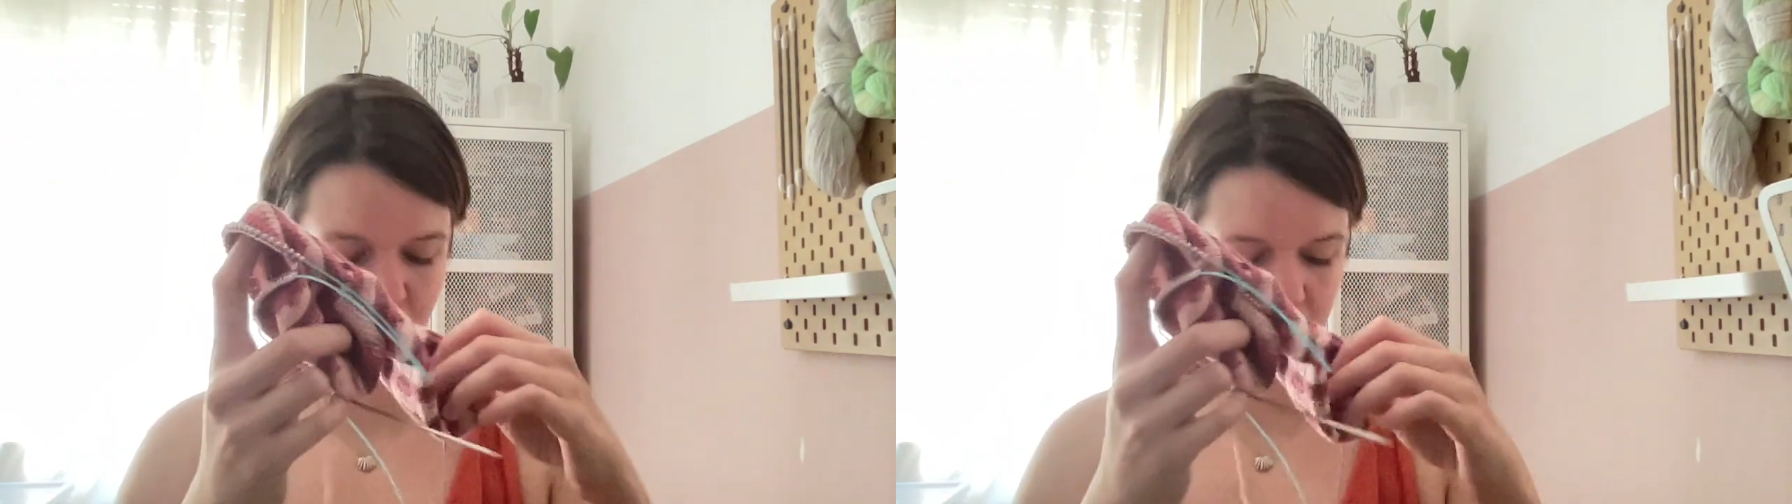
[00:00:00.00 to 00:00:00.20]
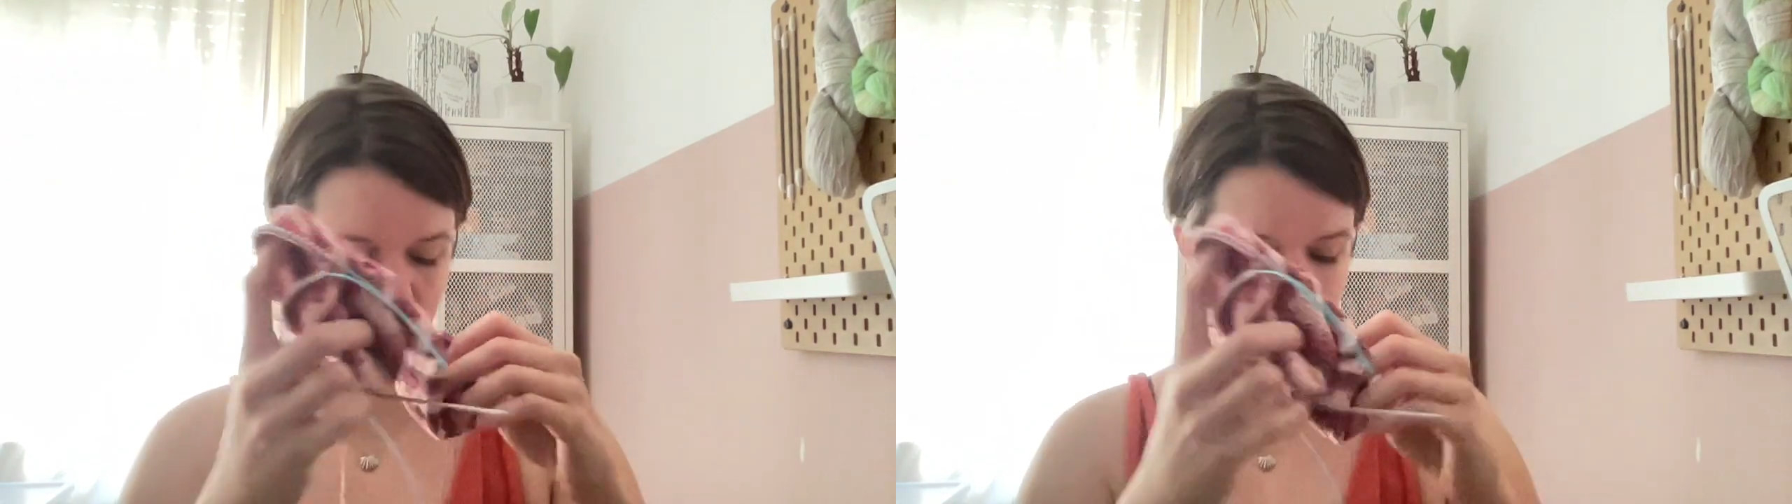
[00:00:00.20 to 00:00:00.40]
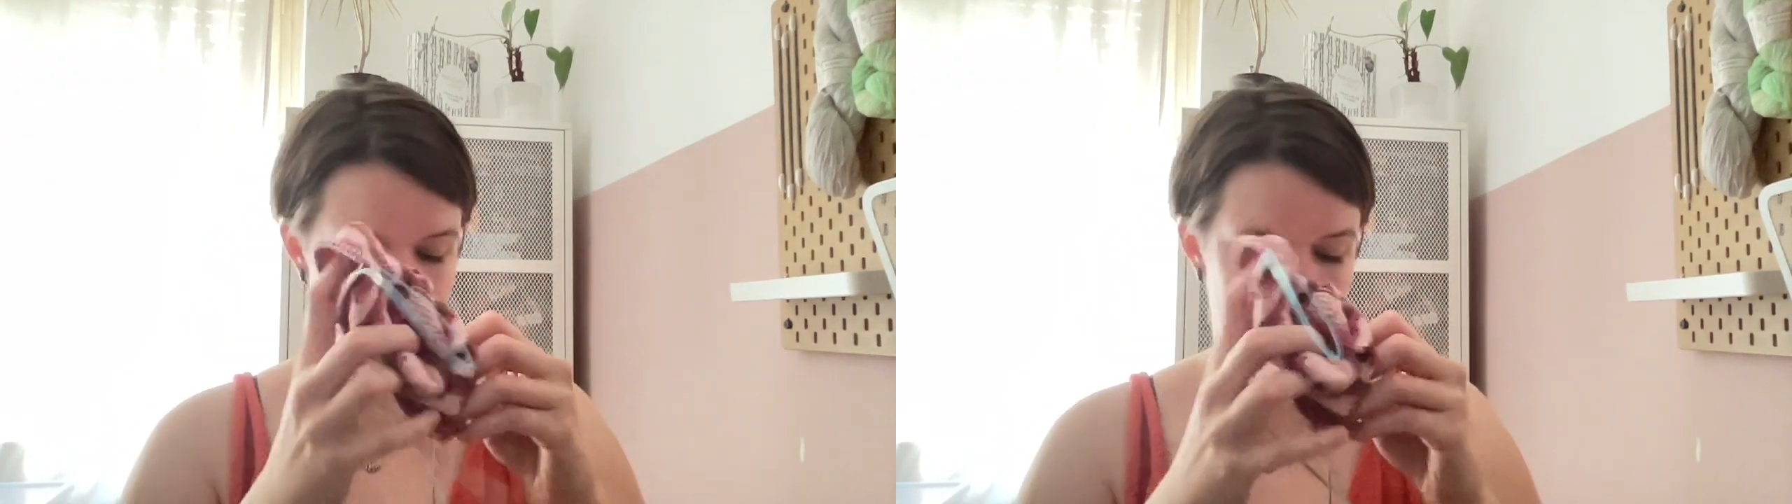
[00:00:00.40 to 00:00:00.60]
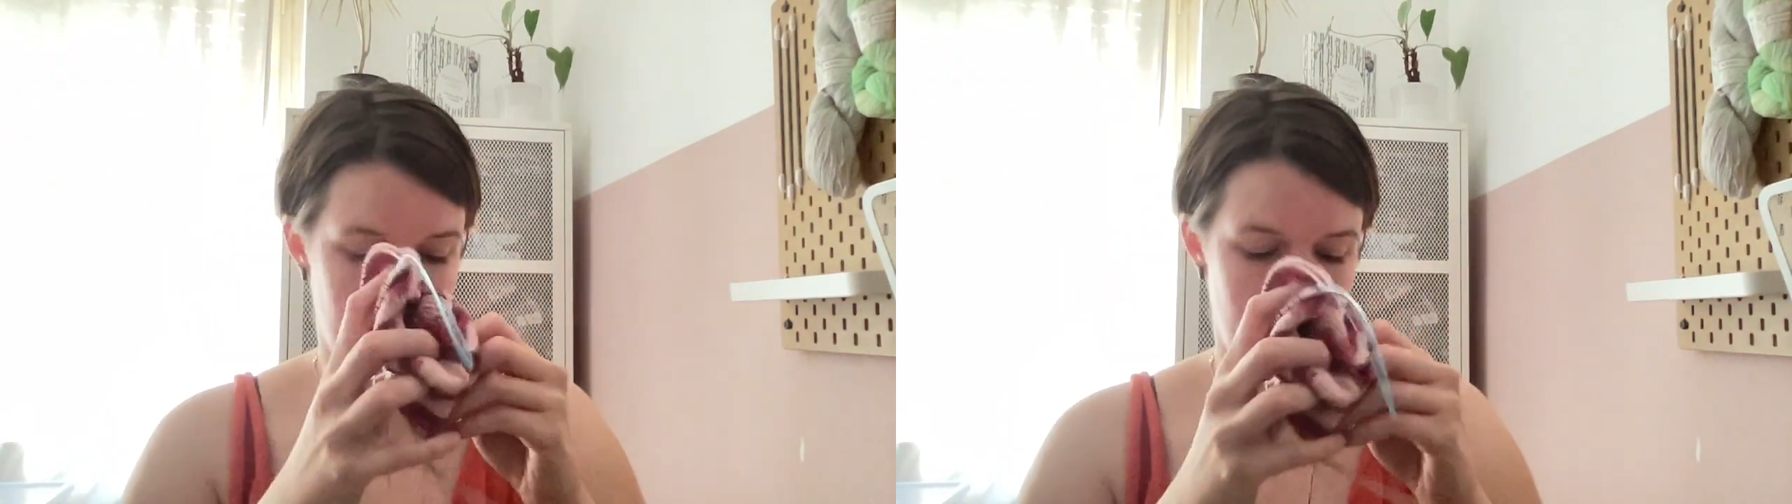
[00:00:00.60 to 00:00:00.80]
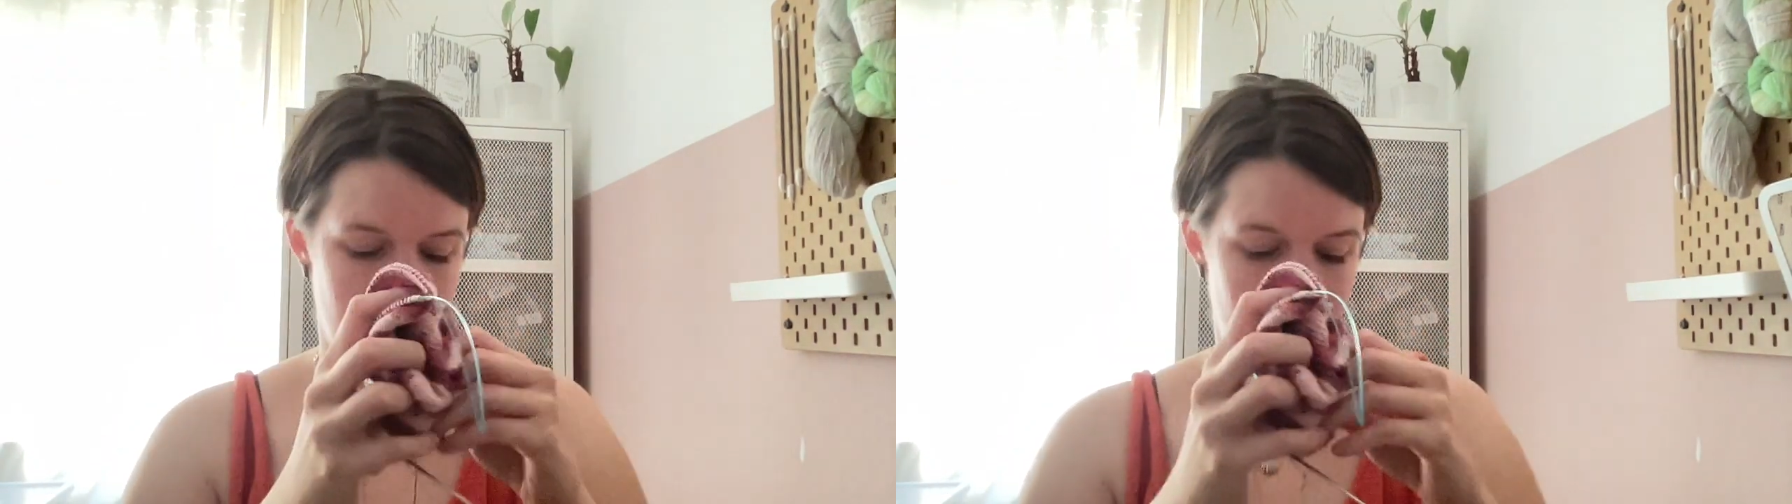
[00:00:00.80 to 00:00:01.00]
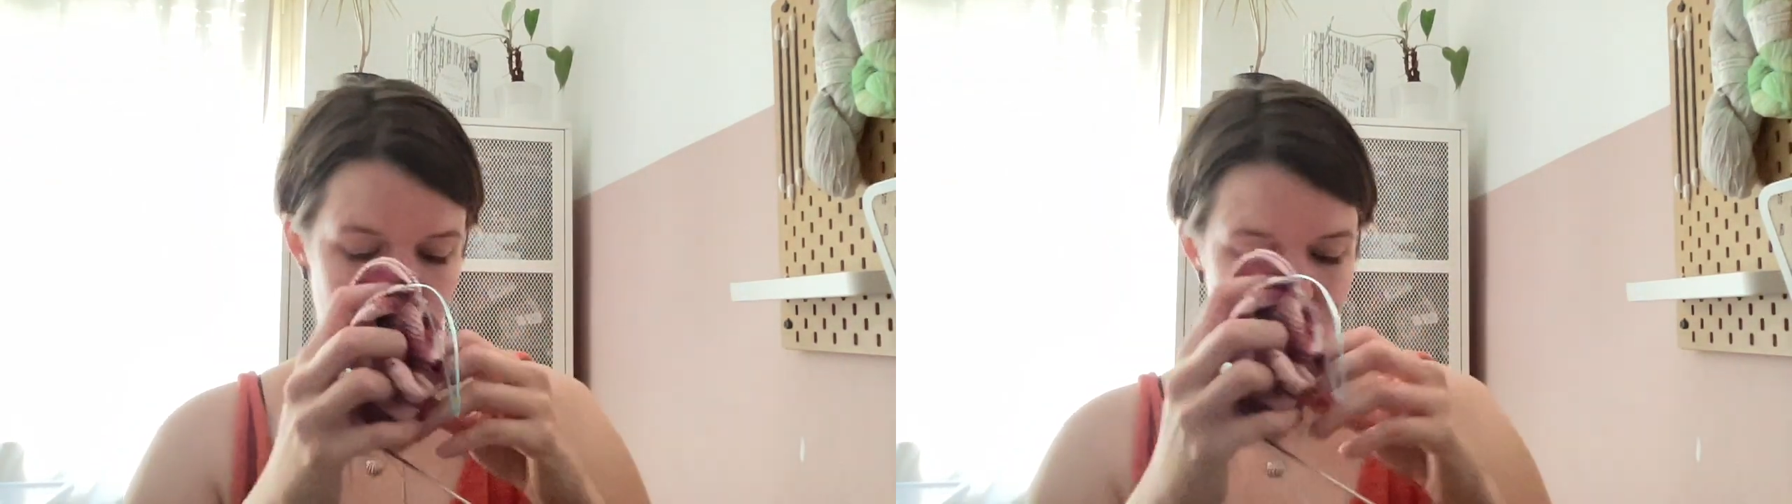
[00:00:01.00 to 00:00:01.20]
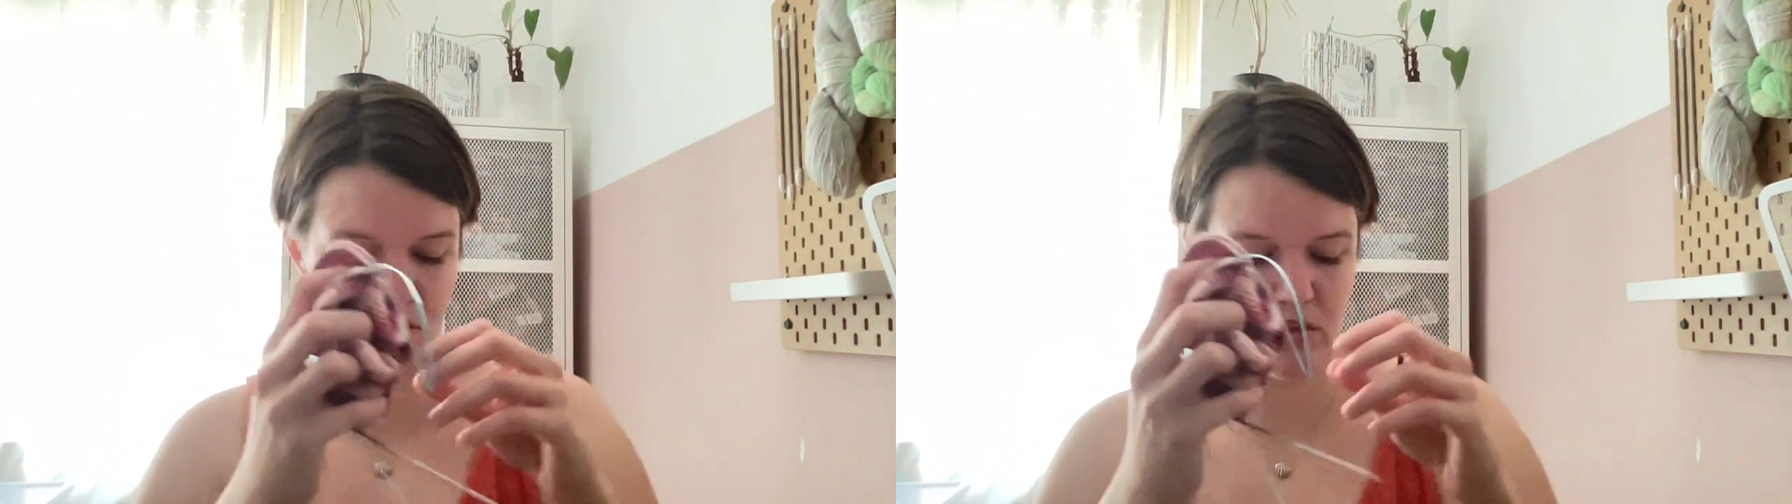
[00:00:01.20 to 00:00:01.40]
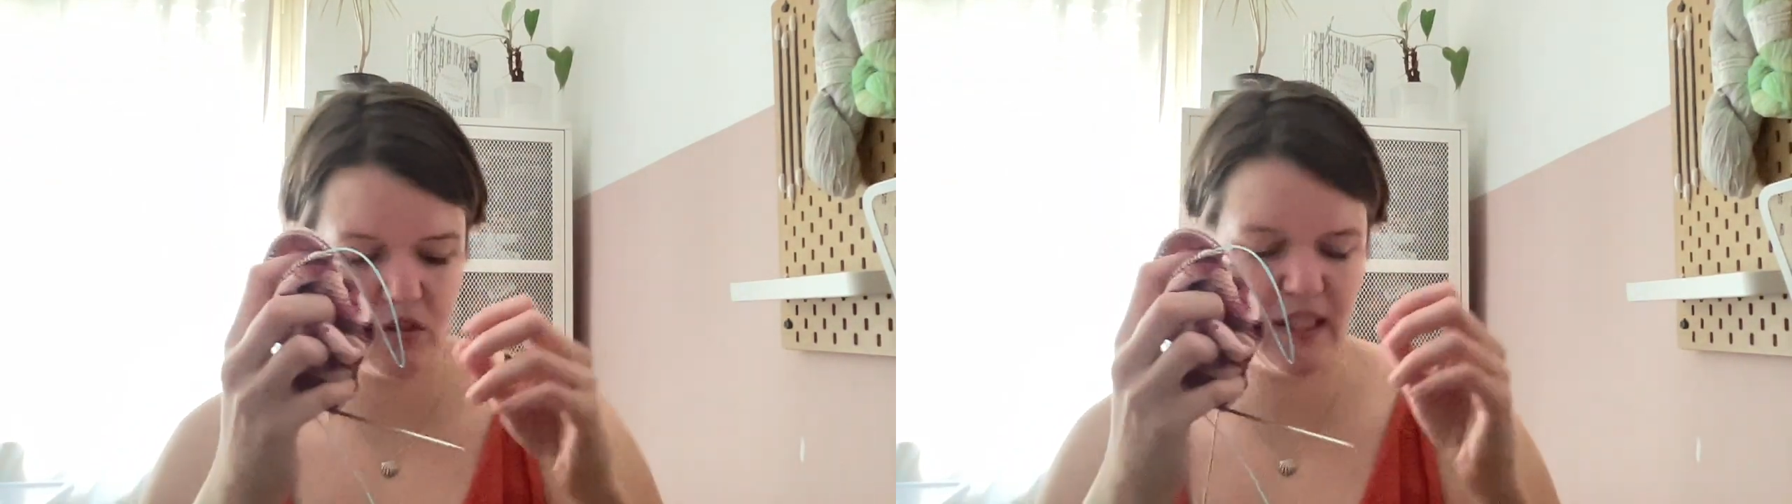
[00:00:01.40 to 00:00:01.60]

And finish those.